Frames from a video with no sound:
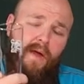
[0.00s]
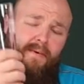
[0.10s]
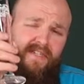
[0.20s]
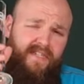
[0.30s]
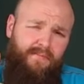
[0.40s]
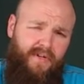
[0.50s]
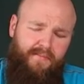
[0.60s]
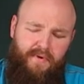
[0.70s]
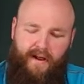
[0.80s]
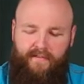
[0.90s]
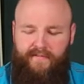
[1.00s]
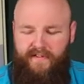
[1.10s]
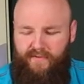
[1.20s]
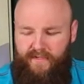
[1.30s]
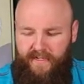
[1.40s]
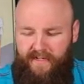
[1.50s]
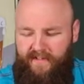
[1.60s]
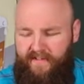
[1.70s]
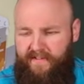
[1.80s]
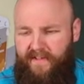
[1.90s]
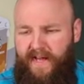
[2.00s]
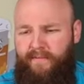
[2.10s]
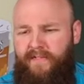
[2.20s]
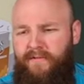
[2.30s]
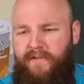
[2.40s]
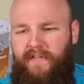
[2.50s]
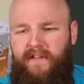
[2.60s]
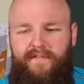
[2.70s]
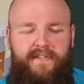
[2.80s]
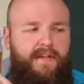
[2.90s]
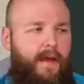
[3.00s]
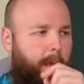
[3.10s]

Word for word: I'm actually pretty proud of this one. I absolutely love it.